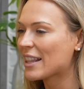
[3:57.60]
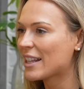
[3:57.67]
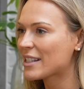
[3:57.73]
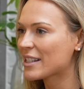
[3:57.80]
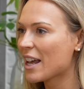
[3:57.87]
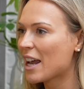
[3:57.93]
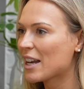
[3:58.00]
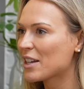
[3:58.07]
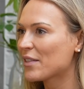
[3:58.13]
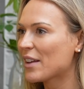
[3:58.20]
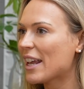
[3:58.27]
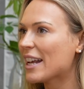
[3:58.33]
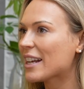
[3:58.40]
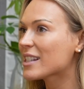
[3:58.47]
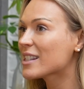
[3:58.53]
this kind of
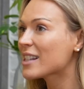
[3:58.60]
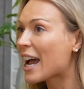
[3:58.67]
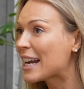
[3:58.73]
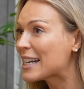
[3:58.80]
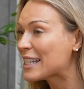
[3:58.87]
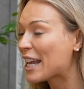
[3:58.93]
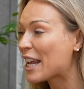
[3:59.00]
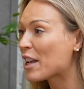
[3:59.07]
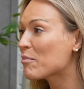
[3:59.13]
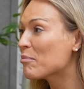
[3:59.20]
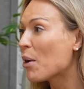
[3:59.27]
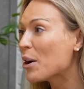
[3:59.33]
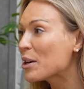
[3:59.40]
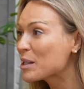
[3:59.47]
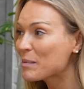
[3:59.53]
exciting,
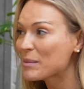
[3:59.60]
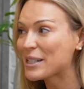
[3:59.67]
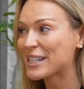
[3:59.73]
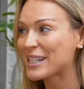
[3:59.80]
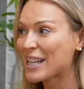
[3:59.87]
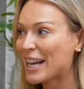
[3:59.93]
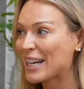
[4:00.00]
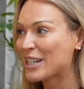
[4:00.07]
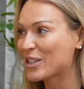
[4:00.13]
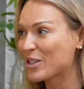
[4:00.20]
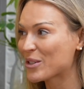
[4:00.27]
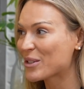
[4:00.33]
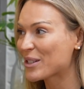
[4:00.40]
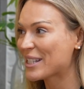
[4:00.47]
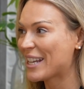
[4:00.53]
possibly slightly
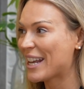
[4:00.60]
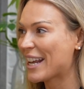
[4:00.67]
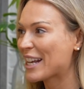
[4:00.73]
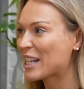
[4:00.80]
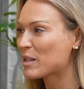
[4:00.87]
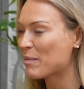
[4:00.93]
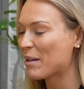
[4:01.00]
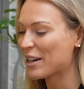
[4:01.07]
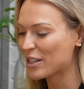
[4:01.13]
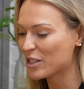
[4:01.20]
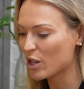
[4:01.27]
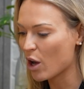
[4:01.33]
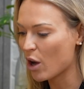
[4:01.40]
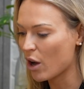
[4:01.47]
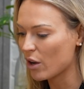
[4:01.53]
daunting experience
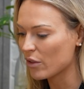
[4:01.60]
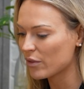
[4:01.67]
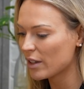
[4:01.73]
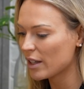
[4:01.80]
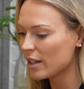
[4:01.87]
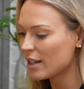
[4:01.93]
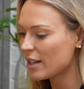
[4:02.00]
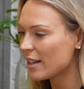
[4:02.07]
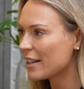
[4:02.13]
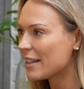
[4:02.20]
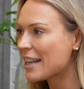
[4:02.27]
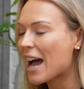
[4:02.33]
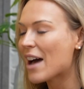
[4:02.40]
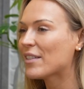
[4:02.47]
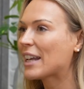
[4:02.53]
of
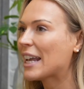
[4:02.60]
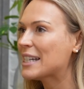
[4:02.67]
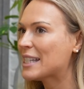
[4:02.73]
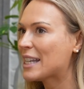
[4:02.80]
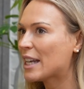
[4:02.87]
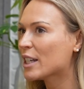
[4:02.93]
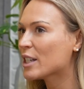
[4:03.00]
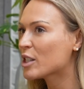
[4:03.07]
navigating